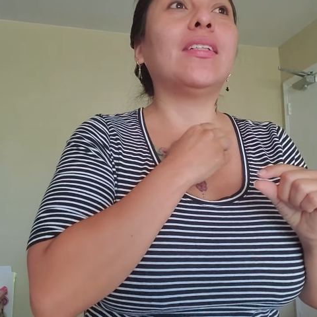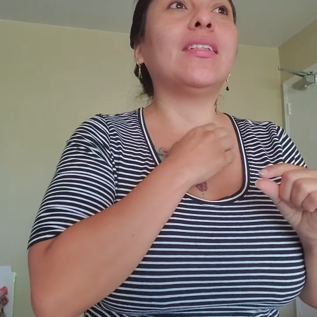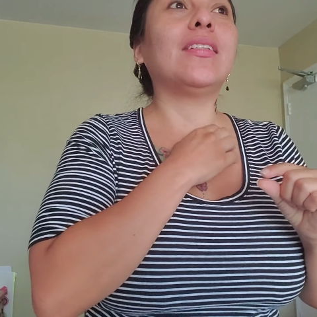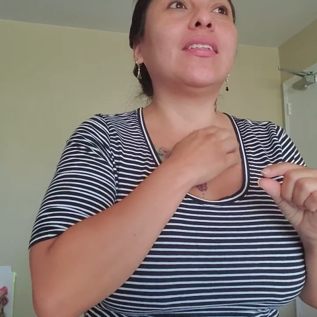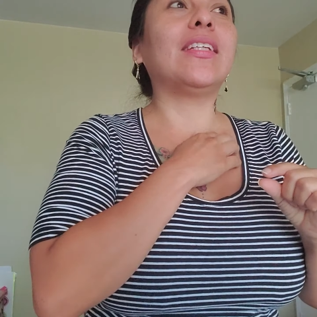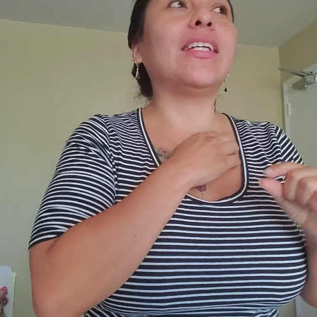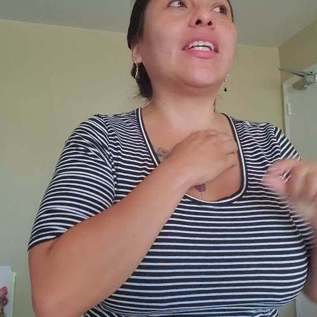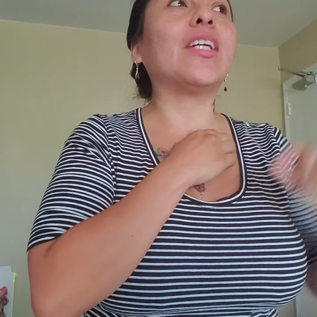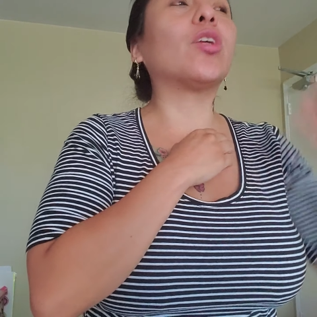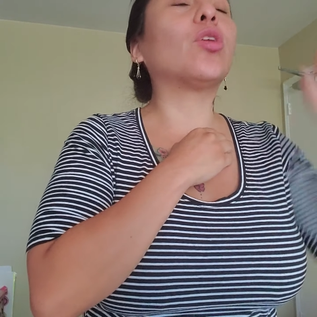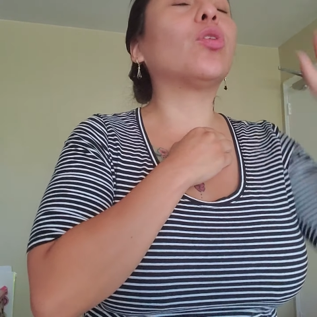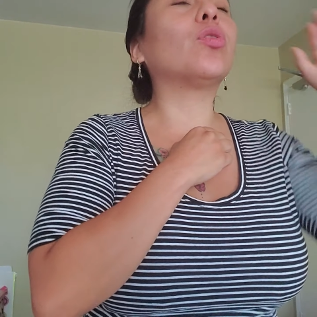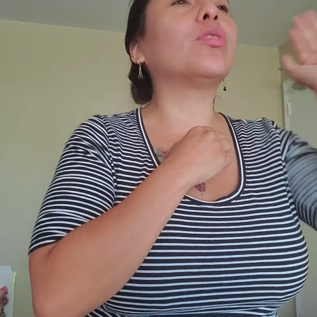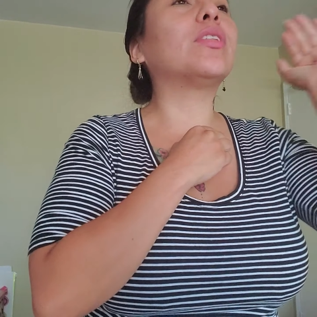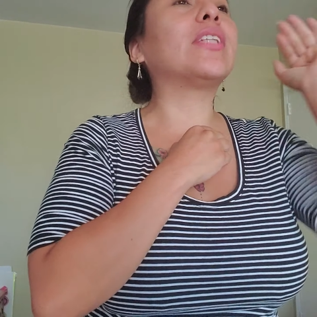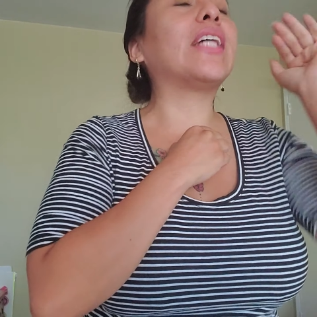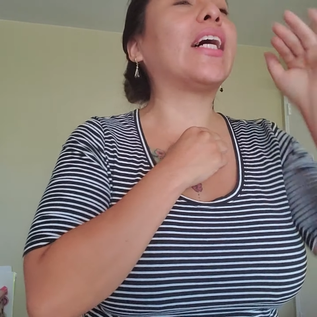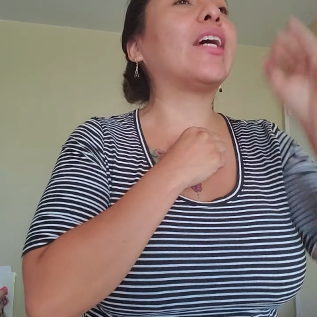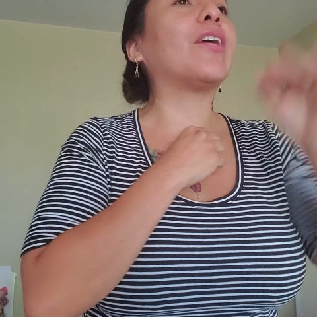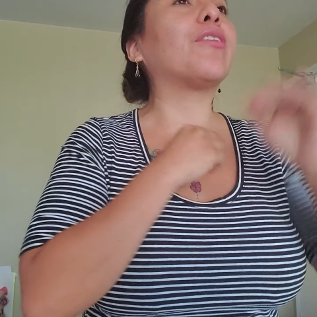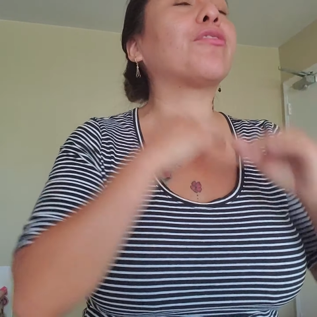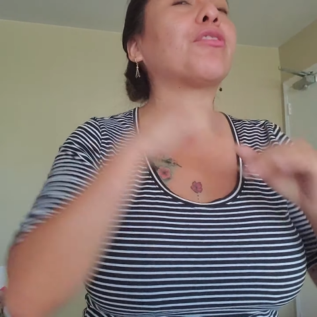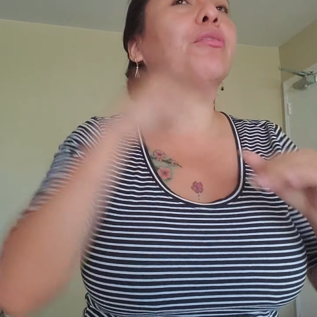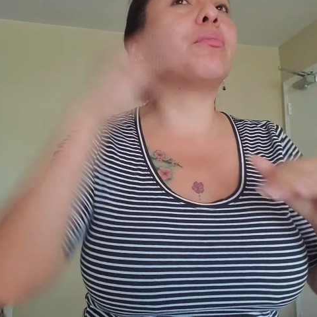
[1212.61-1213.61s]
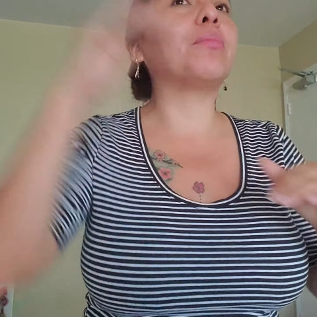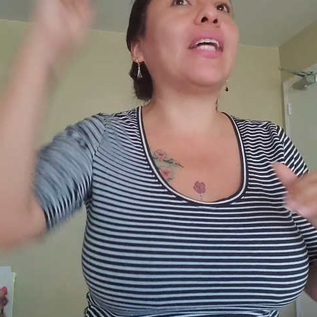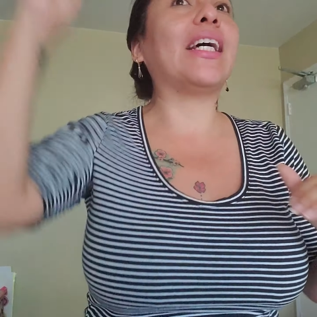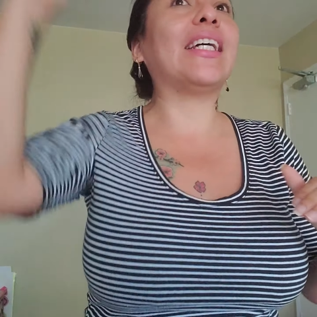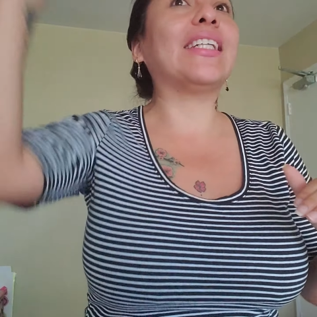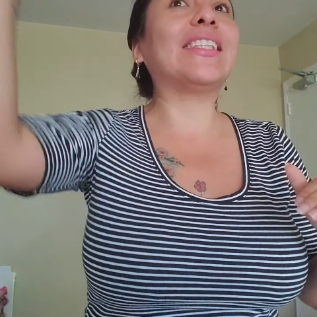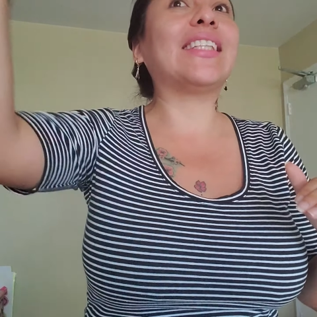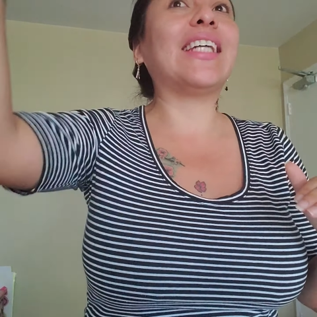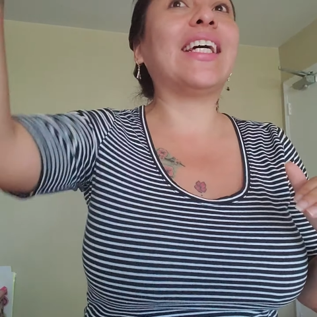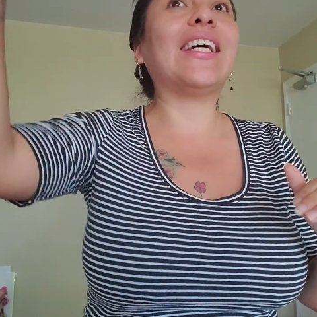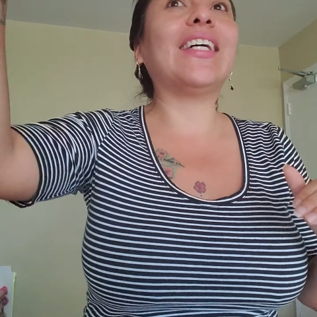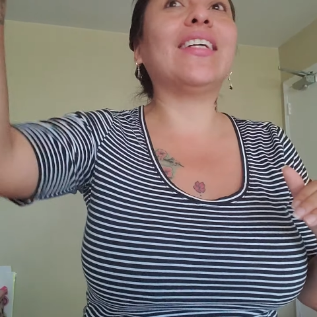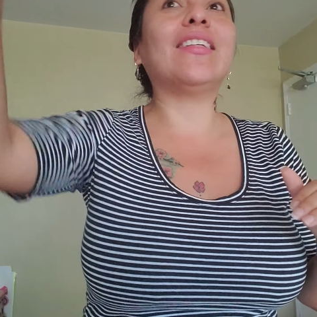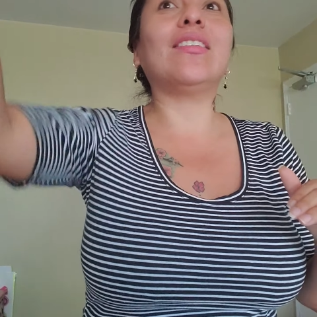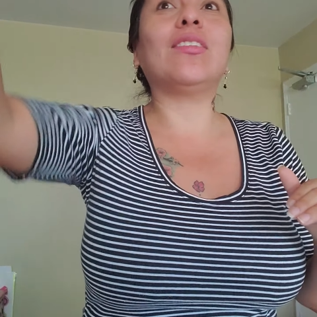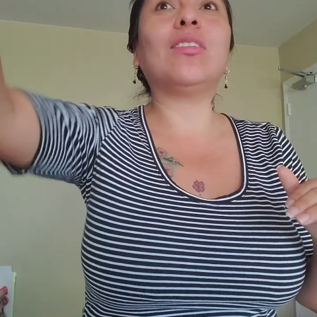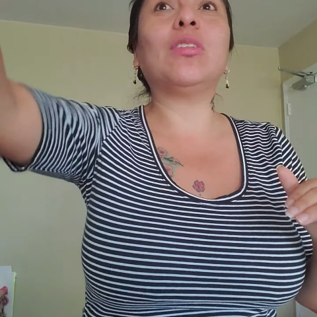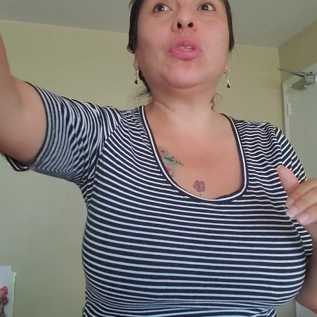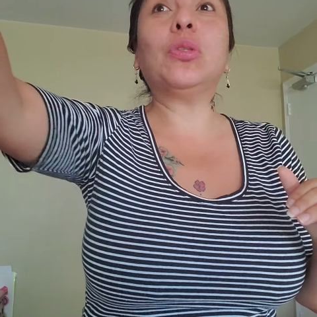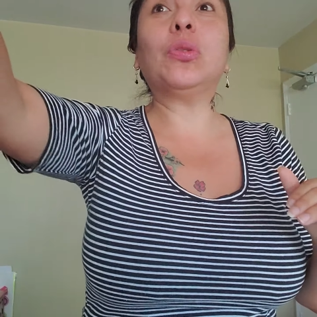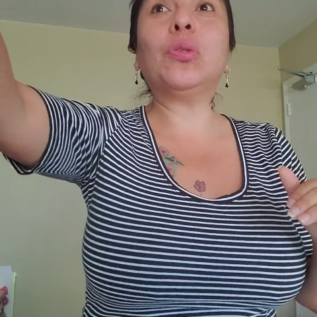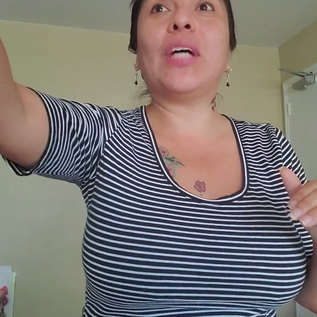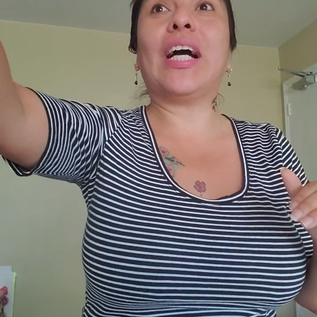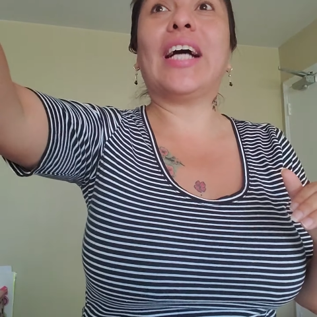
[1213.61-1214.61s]
Did it go down from that 10?
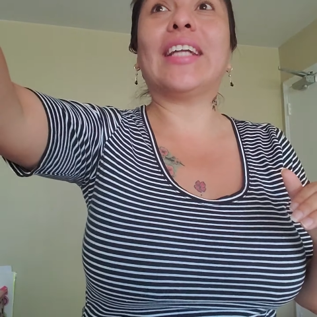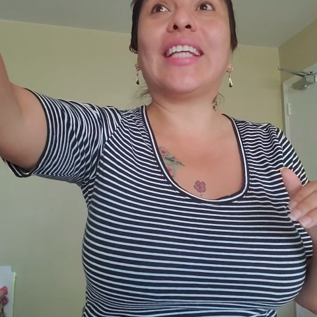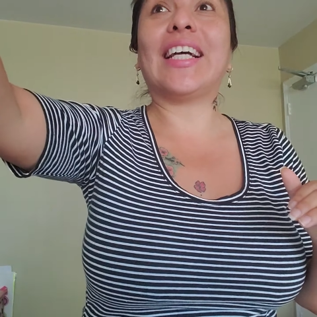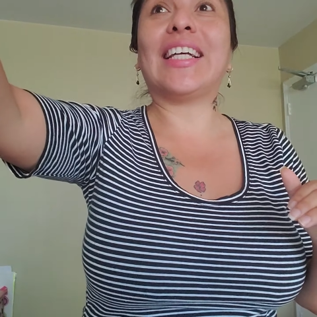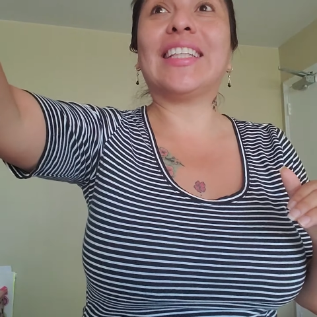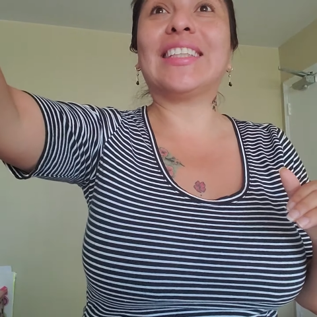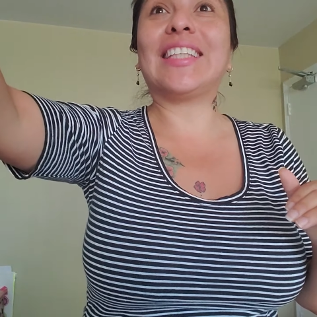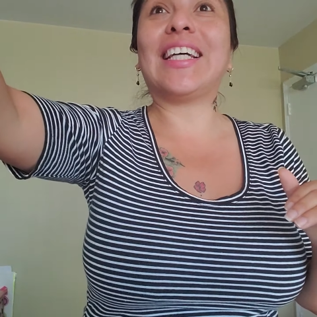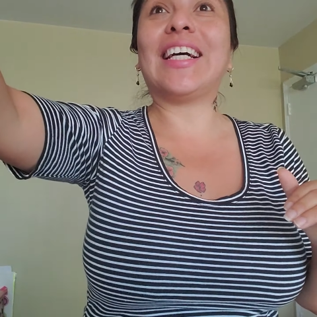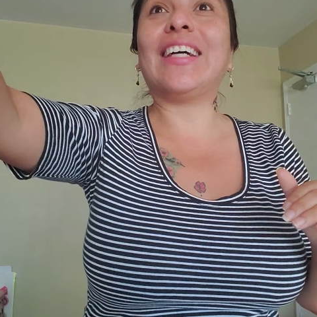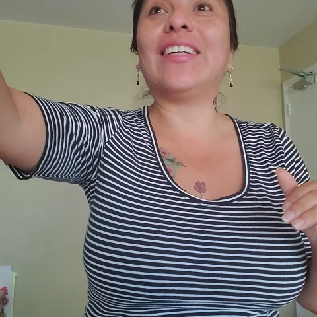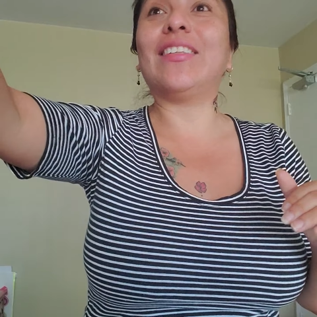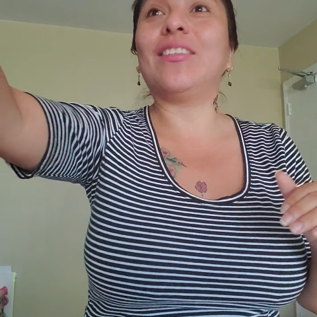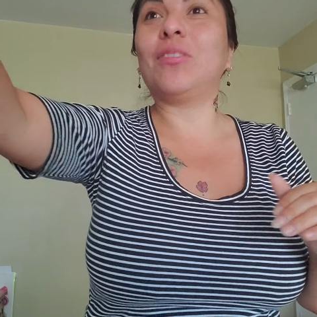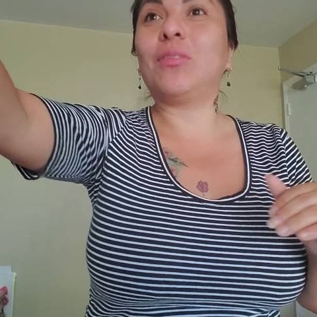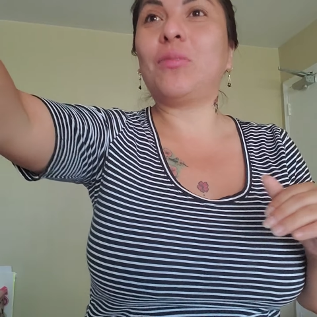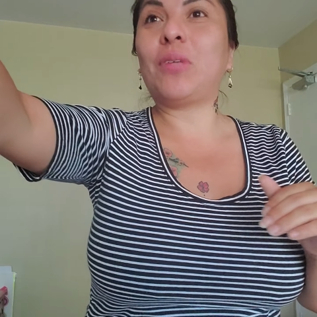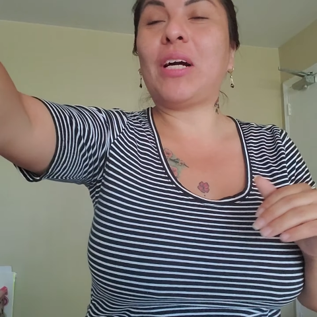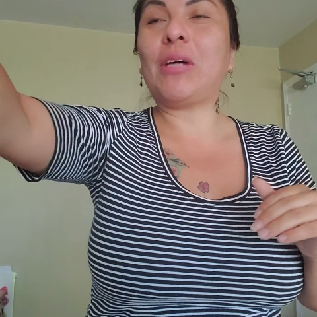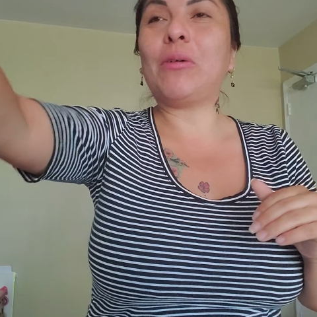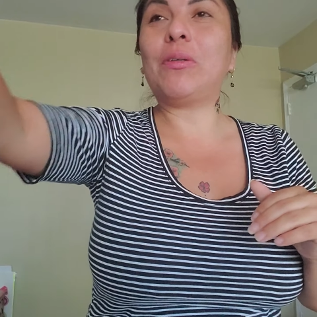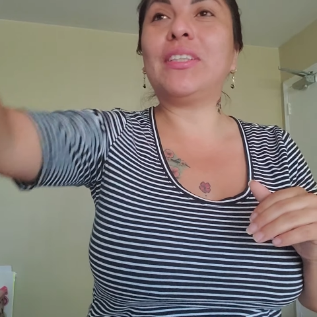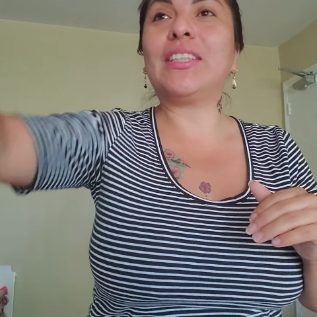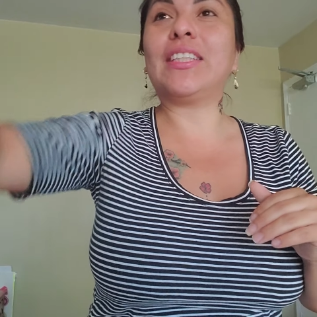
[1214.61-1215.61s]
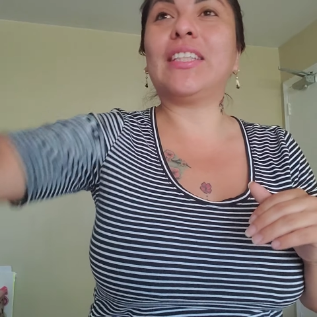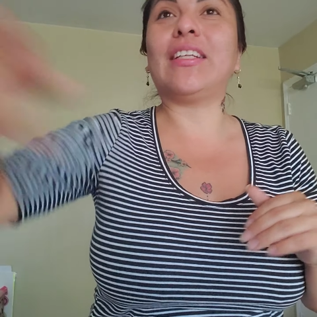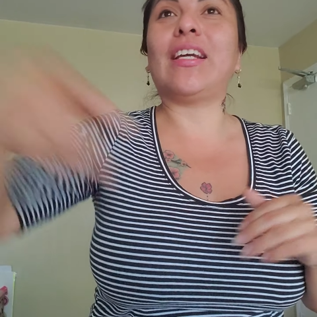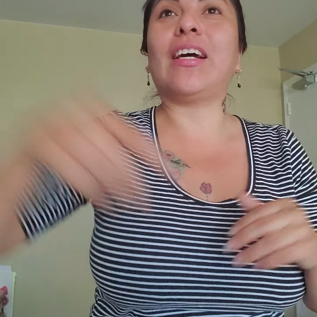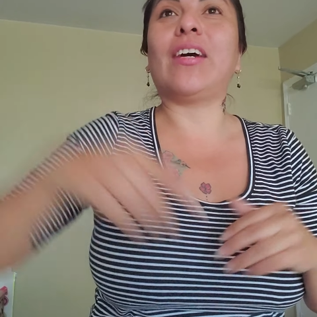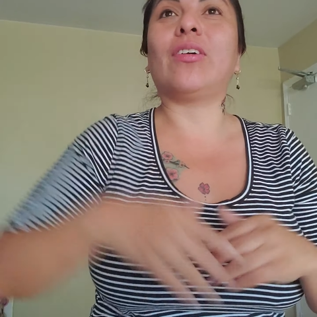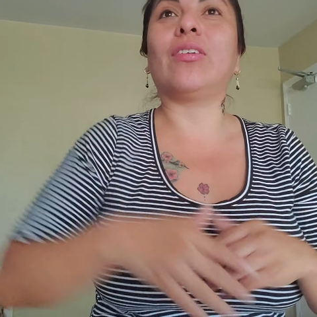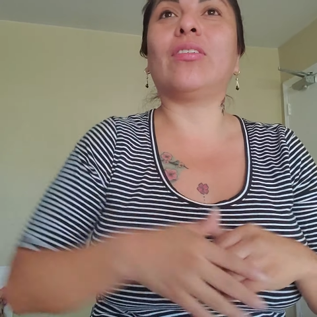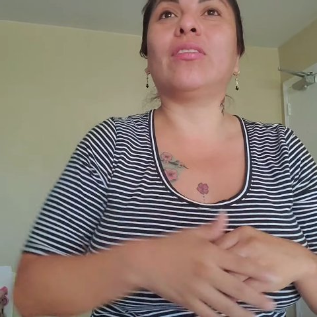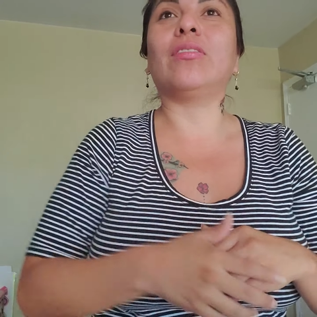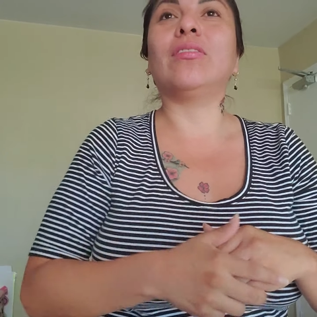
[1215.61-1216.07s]
You had that 10. How is it now?